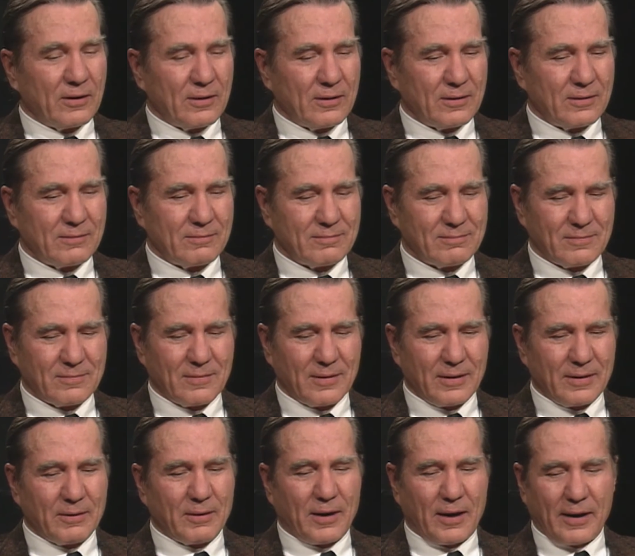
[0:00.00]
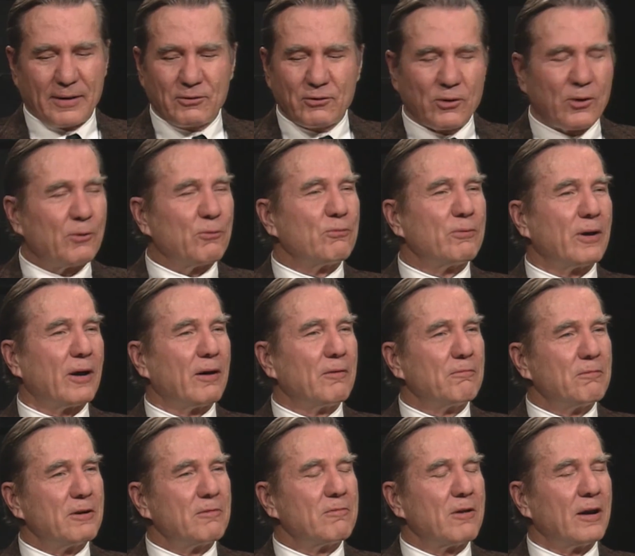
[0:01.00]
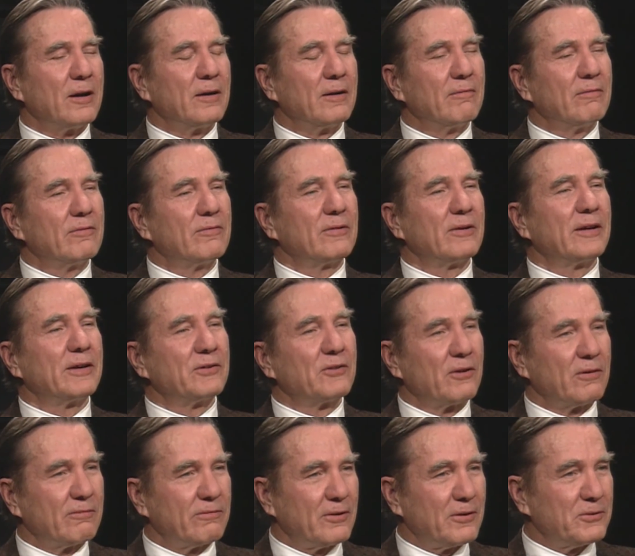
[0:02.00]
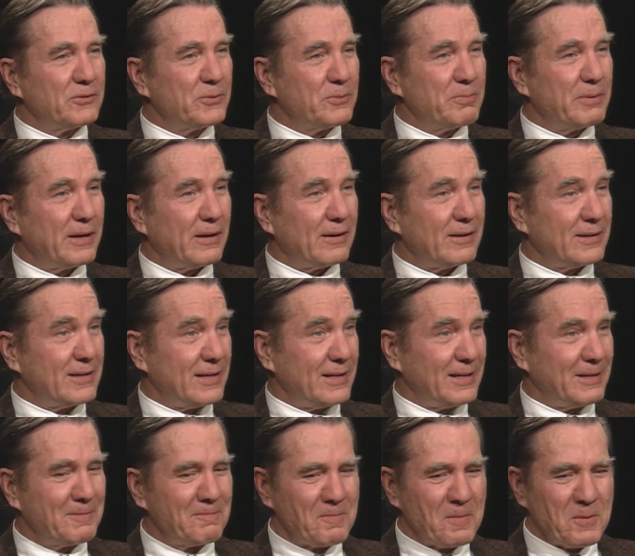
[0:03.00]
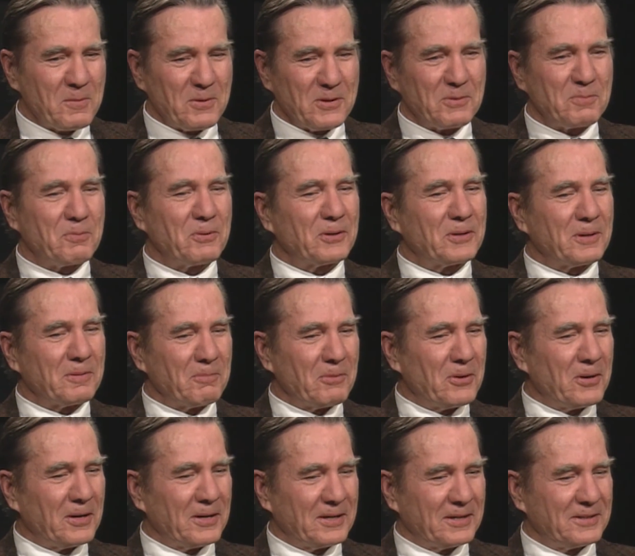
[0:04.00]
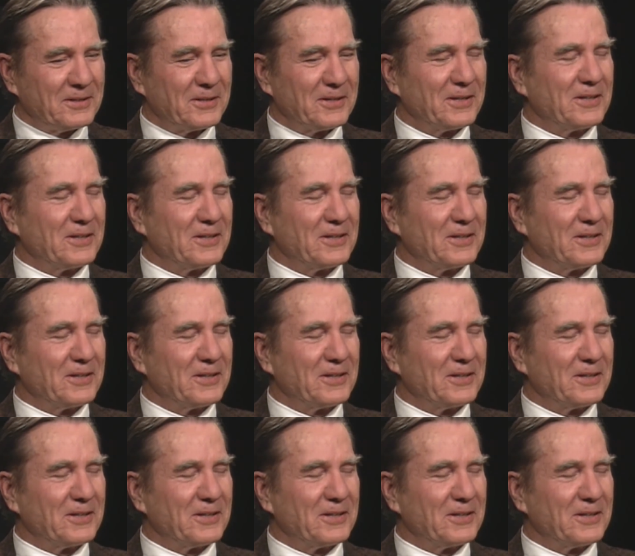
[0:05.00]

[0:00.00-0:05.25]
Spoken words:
year? I saw a rerun of Les Enfants du Paradis. Oh, put them all into